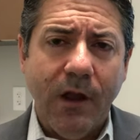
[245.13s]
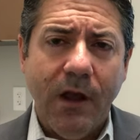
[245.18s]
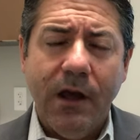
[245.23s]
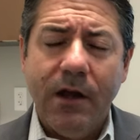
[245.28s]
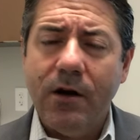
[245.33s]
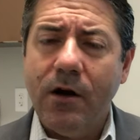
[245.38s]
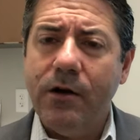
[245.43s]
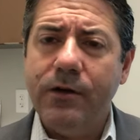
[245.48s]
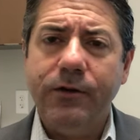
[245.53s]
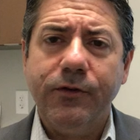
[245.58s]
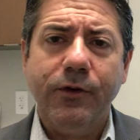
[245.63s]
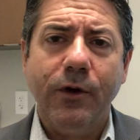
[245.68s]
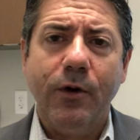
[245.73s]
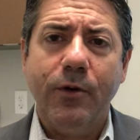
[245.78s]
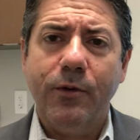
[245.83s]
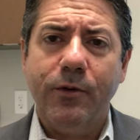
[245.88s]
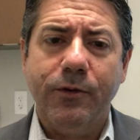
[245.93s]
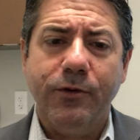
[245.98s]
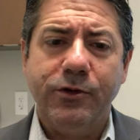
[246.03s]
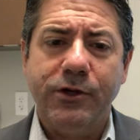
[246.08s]
and
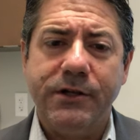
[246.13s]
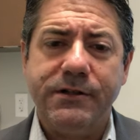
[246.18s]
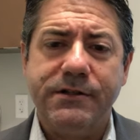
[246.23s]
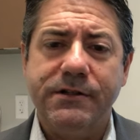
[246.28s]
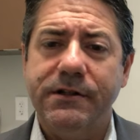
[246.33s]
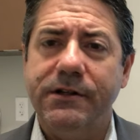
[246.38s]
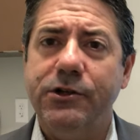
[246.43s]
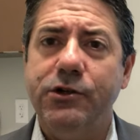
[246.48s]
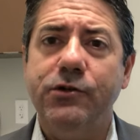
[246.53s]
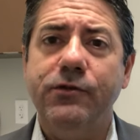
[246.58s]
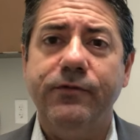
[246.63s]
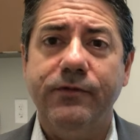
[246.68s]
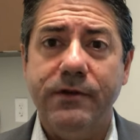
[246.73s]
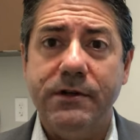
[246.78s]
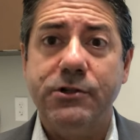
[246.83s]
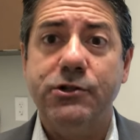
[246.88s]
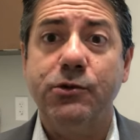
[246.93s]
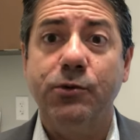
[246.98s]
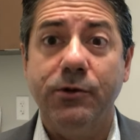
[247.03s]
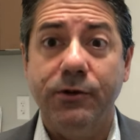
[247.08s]
also just the new
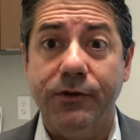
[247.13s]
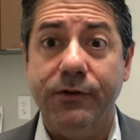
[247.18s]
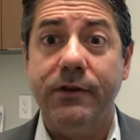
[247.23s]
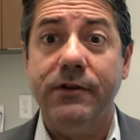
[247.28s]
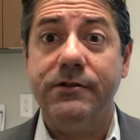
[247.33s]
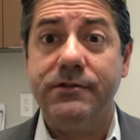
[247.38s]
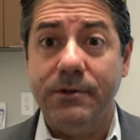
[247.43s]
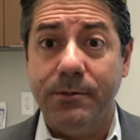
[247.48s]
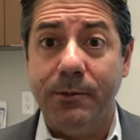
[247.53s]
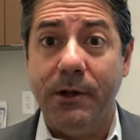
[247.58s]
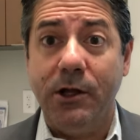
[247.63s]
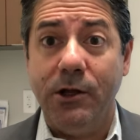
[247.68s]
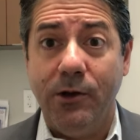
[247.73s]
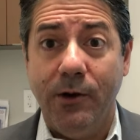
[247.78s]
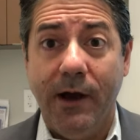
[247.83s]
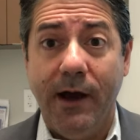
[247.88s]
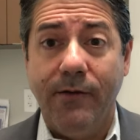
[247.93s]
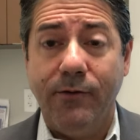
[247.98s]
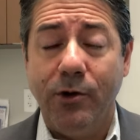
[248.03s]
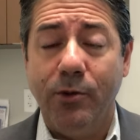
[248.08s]
visual system that you
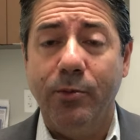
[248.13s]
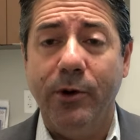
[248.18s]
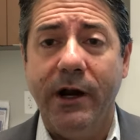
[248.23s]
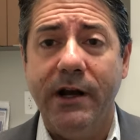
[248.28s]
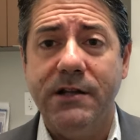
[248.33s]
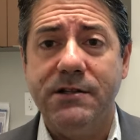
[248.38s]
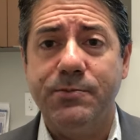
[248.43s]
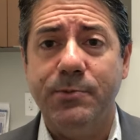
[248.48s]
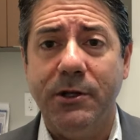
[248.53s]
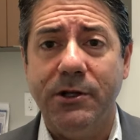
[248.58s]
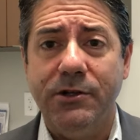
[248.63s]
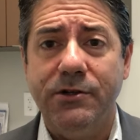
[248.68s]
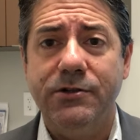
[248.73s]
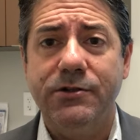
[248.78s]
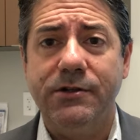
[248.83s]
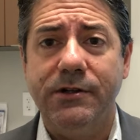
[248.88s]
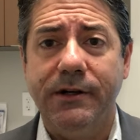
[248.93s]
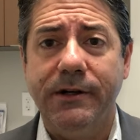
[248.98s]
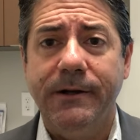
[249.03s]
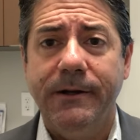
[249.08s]
have. Your brain has been
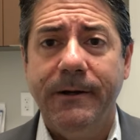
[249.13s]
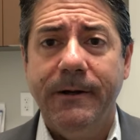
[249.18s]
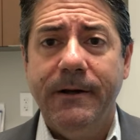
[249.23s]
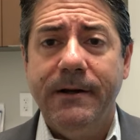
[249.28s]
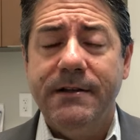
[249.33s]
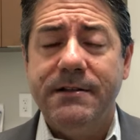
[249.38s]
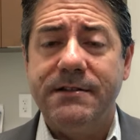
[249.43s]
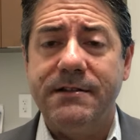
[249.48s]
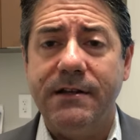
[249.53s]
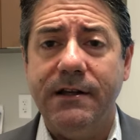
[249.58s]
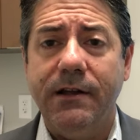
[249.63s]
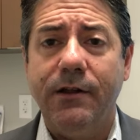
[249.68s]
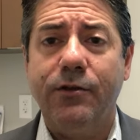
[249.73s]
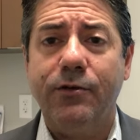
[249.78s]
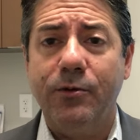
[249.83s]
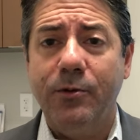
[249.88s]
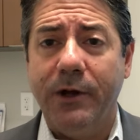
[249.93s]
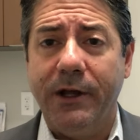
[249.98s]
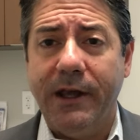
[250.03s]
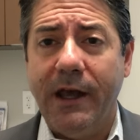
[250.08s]
used to seeing
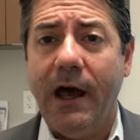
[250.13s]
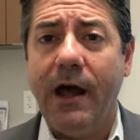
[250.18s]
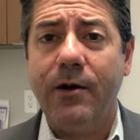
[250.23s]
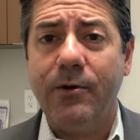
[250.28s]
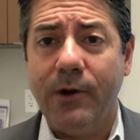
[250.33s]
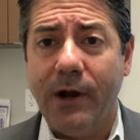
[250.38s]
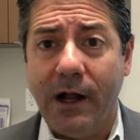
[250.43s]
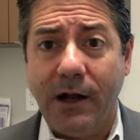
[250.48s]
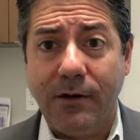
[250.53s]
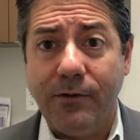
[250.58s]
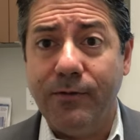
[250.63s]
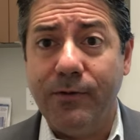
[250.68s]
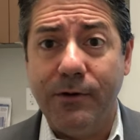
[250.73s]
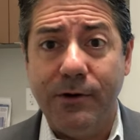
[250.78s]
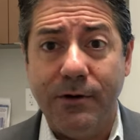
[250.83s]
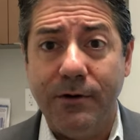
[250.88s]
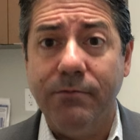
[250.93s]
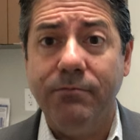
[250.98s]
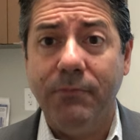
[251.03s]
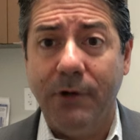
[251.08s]
through a cataract
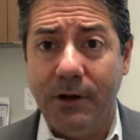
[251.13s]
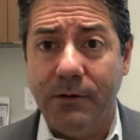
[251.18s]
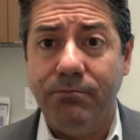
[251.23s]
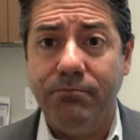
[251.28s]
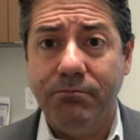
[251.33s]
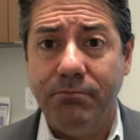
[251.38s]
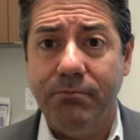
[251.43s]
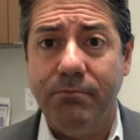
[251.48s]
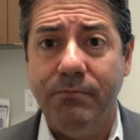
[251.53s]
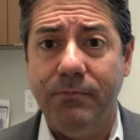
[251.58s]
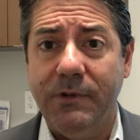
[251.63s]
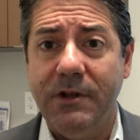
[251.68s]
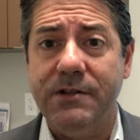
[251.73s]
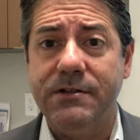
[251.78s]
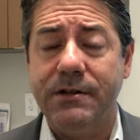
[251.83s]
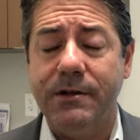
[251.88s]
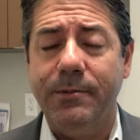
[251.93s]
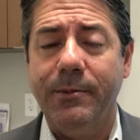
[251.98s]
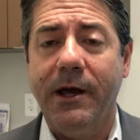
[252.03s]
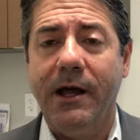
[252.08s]
for a
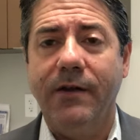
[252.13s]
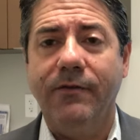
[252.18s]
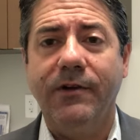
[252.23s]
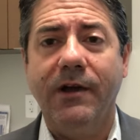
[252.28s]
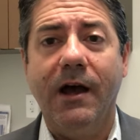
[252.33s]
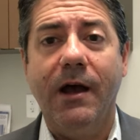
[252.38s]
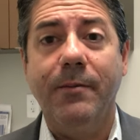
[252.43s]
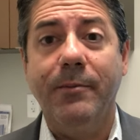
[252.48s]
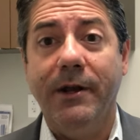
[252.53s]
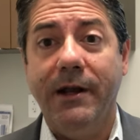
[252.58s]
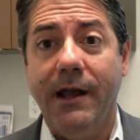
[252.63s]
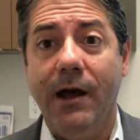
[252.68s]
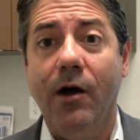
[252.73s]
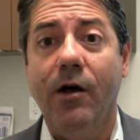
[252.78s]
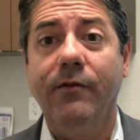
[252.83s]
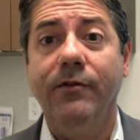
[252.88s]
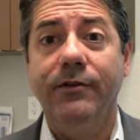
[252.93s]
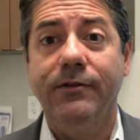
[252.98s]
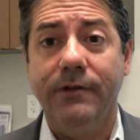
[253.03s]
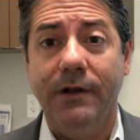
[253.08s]
decent amount of time, and
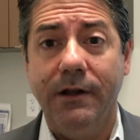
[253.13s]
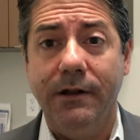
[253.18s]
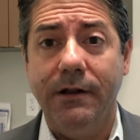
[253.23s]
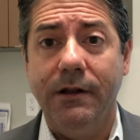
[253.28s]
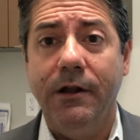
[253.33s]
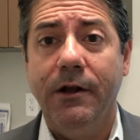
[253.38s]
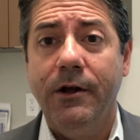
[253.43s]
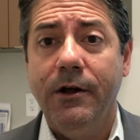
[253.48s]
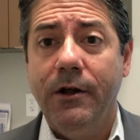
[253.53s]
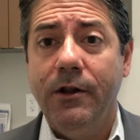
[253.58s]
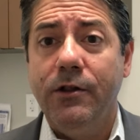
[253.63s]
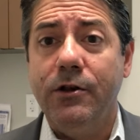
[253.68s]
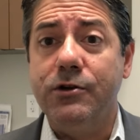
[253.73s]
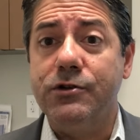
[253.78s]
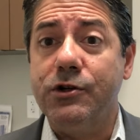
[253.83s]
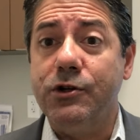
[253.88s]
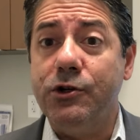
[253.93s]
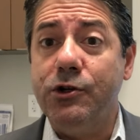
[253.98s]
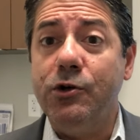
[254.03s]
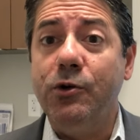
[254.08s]
now all of a sudden
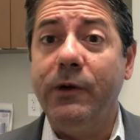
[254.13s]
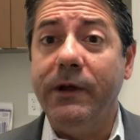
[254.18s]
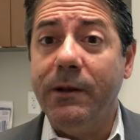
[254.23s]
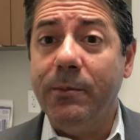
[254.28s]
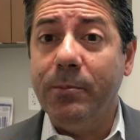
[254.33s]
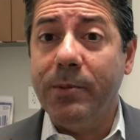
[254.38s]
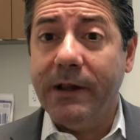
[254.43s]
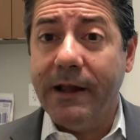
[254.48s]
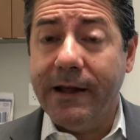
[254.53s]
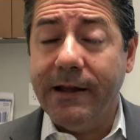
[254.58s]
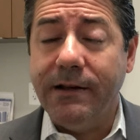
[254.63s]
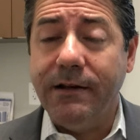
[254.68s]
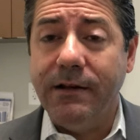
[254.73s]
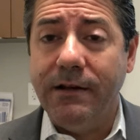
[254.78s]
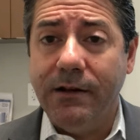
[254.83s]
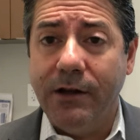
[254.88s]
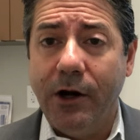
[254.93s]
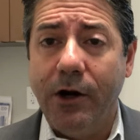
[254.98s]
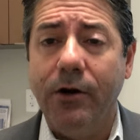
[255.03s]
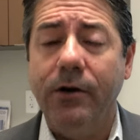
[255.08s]
there's a new implant
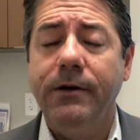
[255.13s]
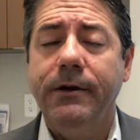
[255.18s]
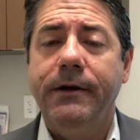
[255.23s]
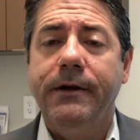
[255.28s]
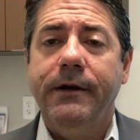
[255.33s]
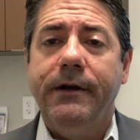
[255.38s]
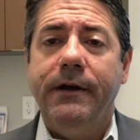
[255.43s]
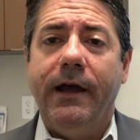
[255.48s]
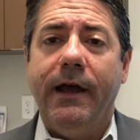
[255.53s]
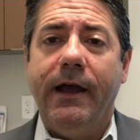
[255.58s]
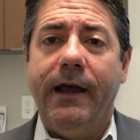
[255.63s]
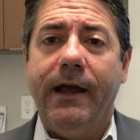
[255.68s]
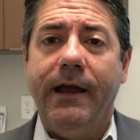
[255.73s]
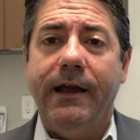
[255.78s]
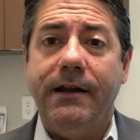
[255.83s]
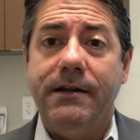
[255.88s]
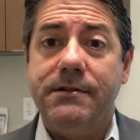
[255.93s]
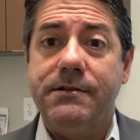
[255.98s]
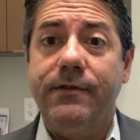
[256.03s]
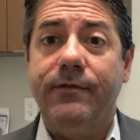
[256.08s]
in there,
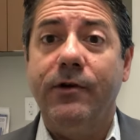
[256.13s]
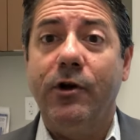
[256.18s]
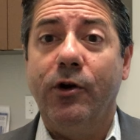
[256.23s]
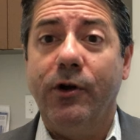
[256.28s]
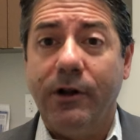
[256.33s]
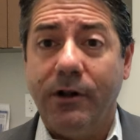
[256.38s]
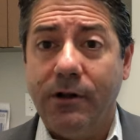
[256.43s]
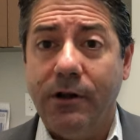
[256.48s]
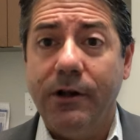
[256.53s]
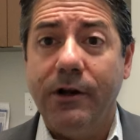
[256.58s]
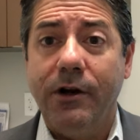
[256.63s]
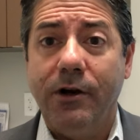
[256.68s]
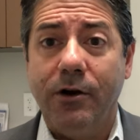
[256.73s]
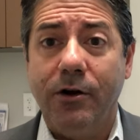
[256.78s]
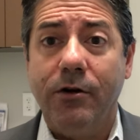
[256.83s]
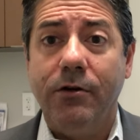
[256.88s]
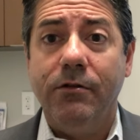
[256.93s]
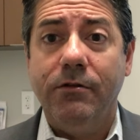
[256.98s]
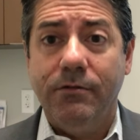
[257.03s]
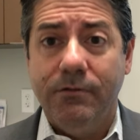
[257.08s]
and it's a very
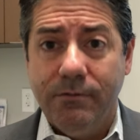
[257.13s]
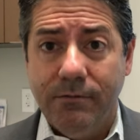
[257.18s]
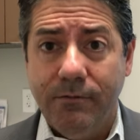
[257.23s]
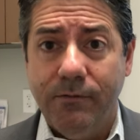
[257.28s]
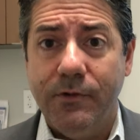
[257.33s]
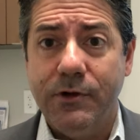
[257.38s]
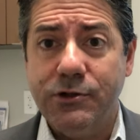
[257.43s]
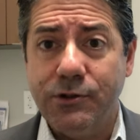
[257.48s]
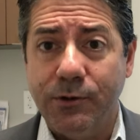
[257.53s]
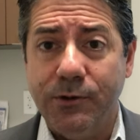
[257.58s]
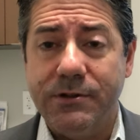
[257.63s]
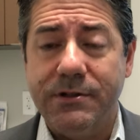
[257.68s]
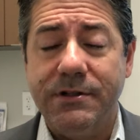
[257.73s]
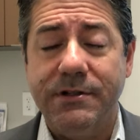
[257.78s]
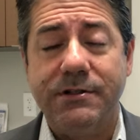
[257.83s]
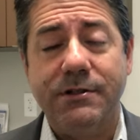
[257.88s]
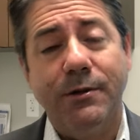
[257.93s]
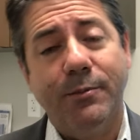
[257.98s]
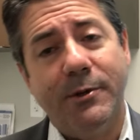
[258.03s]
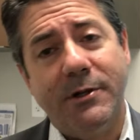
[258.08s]
clear visual
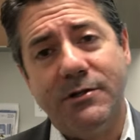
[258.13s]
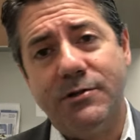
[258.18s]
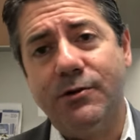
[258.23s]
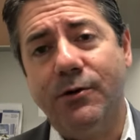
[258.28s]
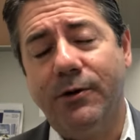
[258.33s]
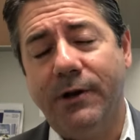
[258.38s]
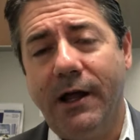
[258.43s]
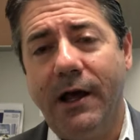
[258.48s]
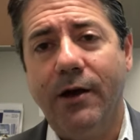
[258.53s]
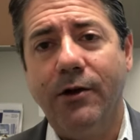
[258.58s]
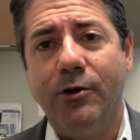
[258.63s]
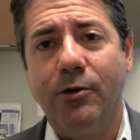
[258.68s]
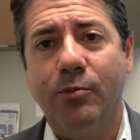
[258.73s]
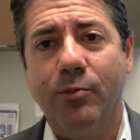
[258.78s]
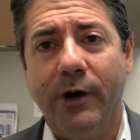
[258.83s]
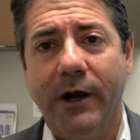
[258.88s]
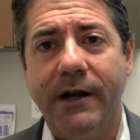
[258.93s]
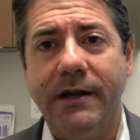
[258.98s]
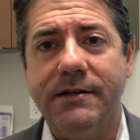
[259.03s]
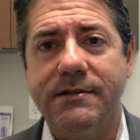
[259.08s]
system, and so now your
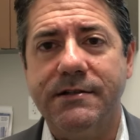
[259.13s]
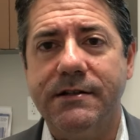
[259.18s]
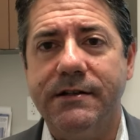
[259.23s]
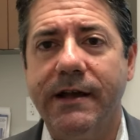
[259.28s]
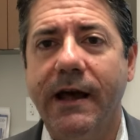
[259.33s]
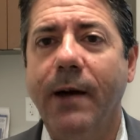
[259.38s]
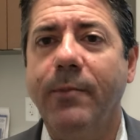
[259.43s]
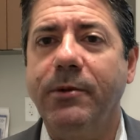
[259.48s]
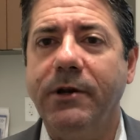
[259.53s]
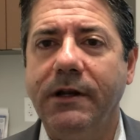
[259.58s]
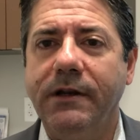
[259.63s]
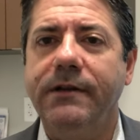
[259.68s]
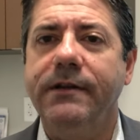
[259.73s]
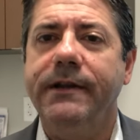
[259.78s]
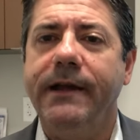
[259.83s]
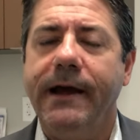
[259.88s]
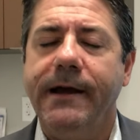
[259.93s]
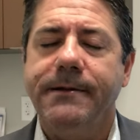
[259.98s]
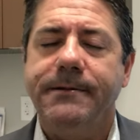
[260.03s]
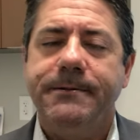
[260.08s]
brain is adapting to
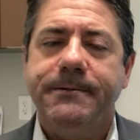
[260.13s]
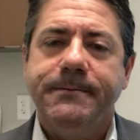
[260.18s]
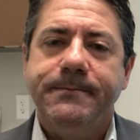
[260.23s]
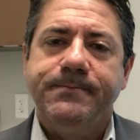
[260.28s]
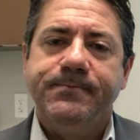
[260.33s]
that.